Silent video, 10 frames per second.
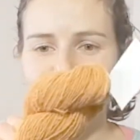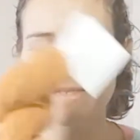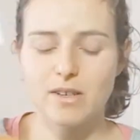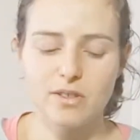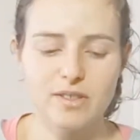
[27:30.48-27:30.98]

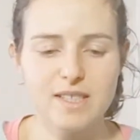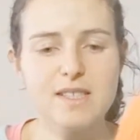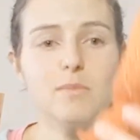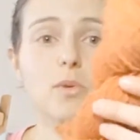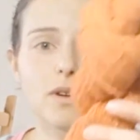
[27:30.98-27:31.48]
Although this is
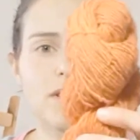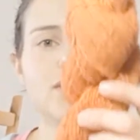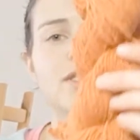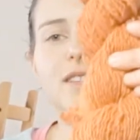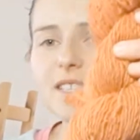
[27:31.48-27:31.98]
more orange,
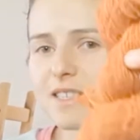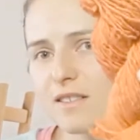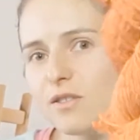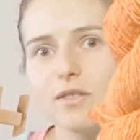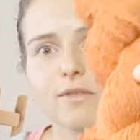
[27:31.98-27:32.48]
so this didn't
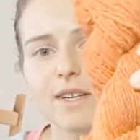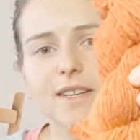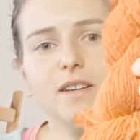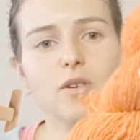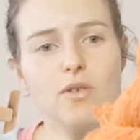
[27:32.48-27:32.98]
turn red
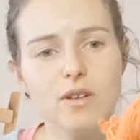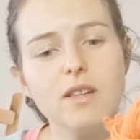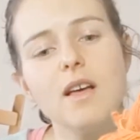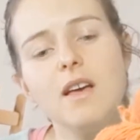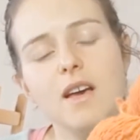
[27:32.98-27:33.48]
at
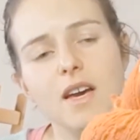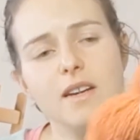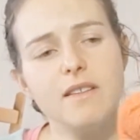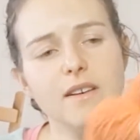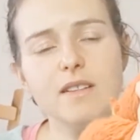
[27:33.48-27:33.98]
all, and I
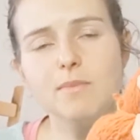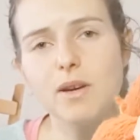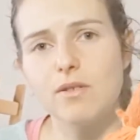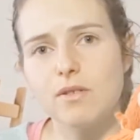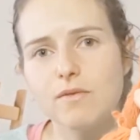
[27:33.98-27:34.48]
think it's my
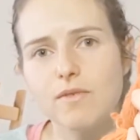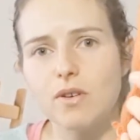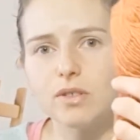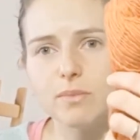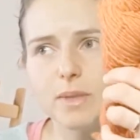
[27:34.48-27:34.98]
own
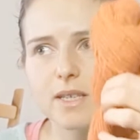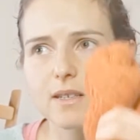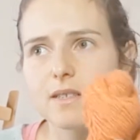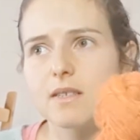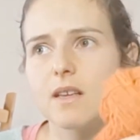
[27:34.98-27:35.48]
fault,
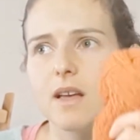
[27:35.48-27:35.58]
because